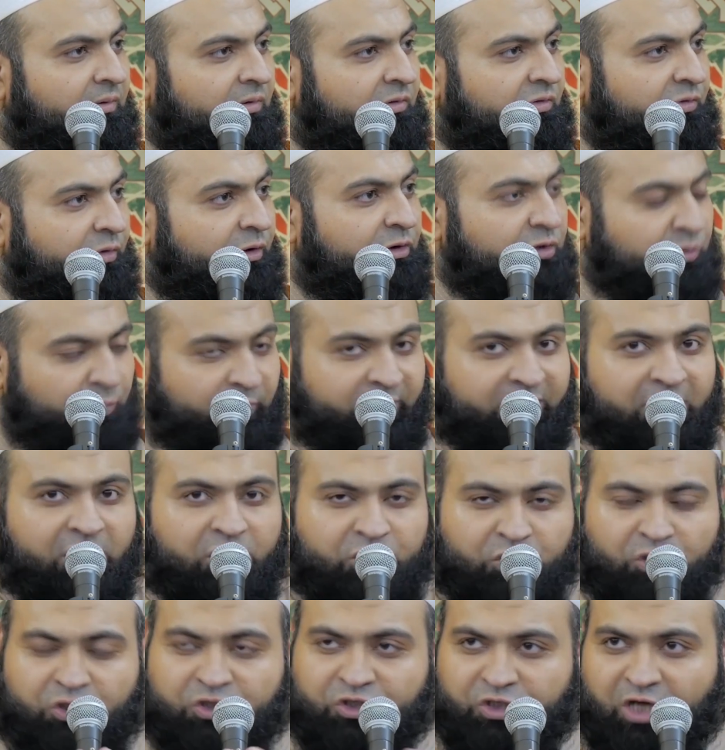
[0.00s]
First, we
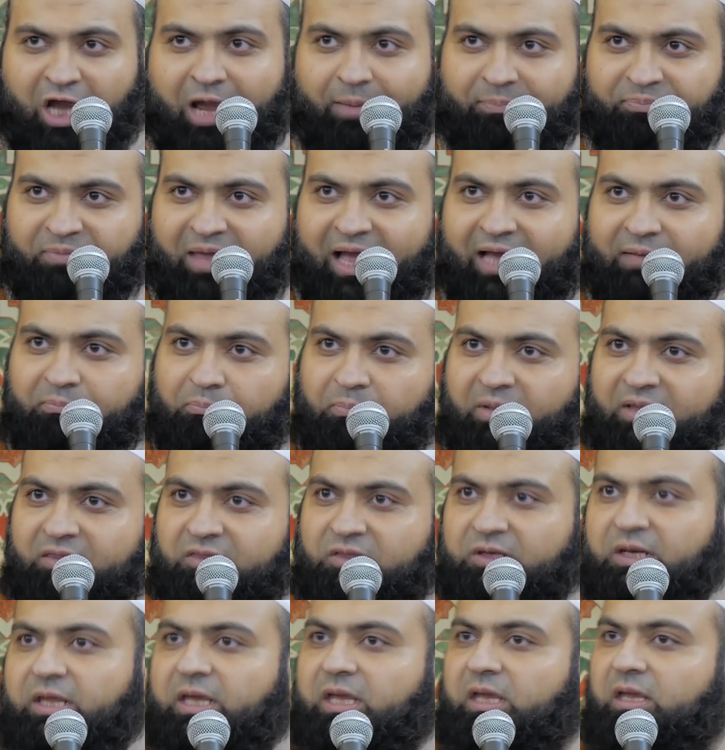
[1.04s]
need to stop that
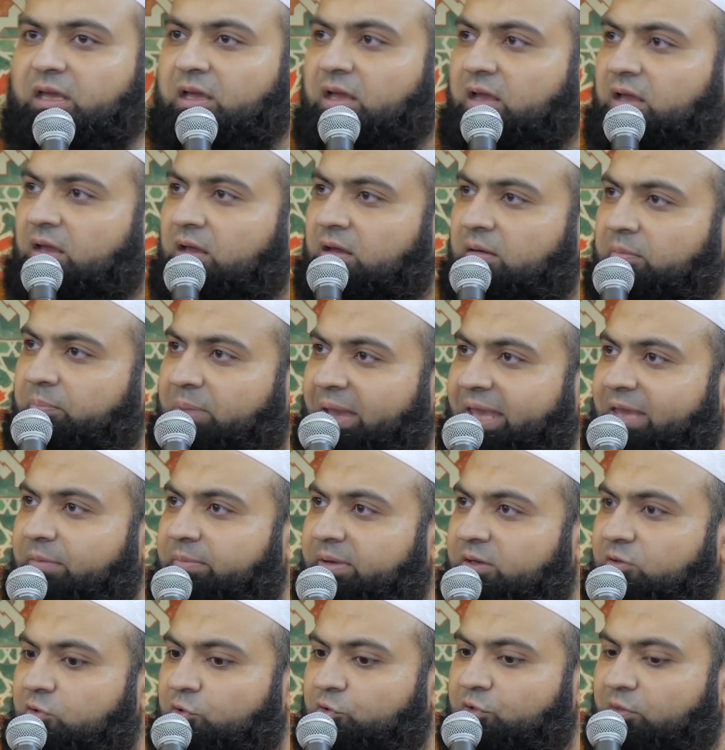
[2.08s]
monthly
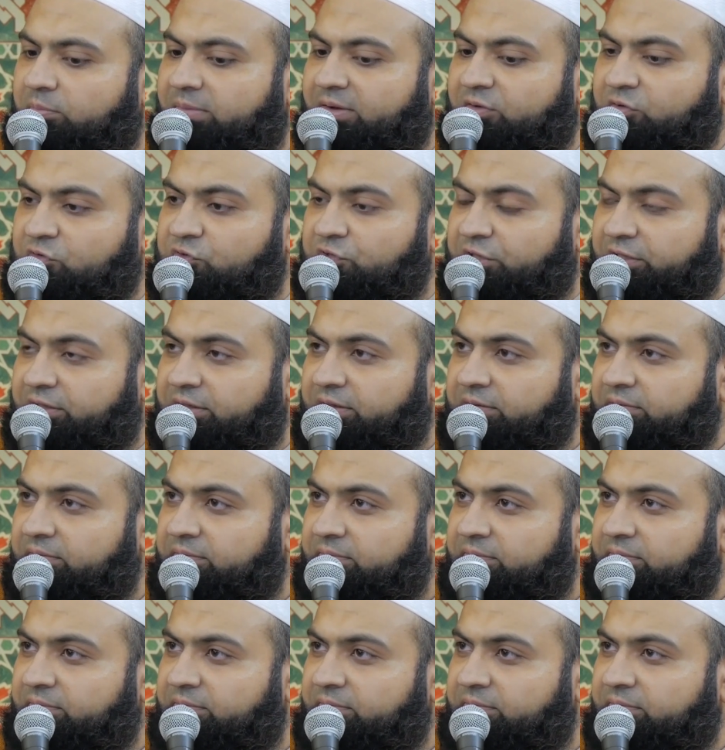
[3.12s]
payment to the masjid.